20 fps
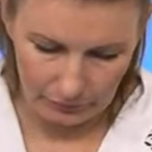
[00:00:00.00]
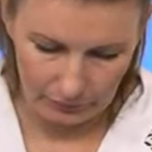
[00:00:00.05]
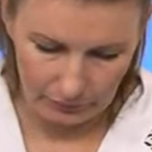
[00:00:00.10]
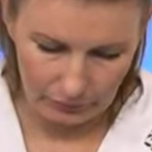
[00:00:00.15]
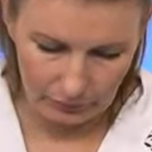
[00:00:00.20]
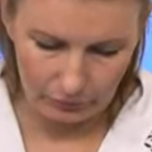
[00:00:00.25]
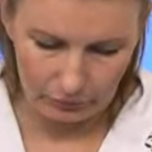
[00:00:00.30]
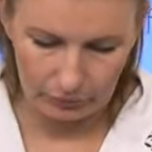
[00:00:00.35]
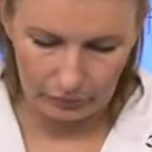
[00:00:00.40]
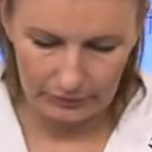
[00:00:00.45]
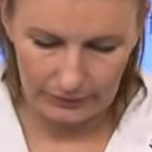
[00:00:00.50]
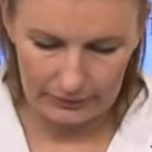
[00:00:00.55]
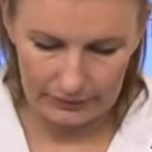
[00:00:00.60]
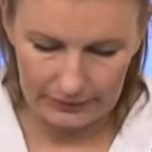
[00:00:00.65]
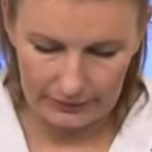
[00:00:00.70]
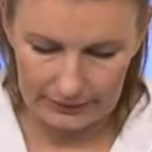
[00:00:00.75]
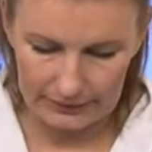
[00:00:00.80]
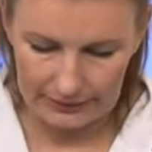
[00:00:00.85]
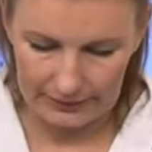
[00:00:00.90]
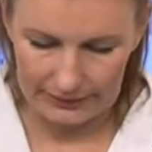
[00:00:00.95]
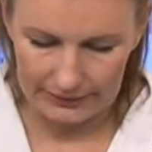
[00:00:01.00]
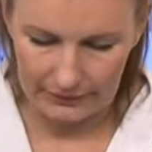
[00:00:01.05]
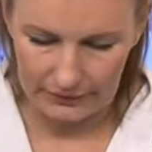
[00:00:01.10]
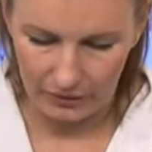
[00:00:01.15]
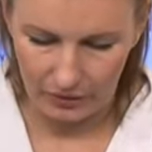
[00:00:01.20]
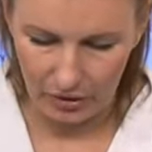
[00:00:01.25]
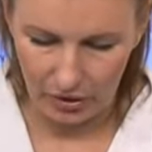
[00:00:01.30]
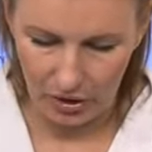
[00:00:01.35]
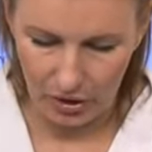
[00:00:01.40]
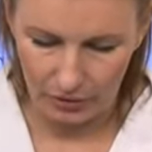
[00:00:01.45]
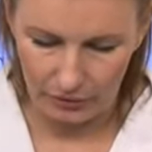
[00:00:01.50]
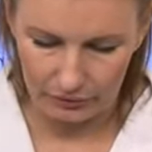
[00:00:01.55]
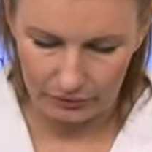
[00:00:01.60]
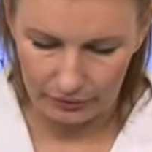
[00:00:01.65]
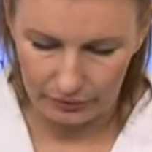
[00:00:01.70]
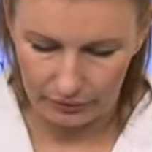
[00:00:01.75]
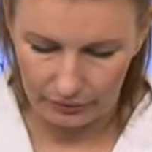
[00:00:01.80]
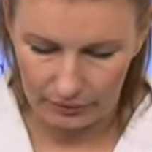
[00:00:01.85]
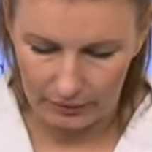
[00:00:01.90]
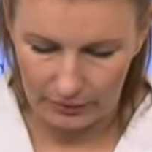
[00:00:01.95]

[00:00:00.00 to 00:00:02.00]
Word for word: will look really nice on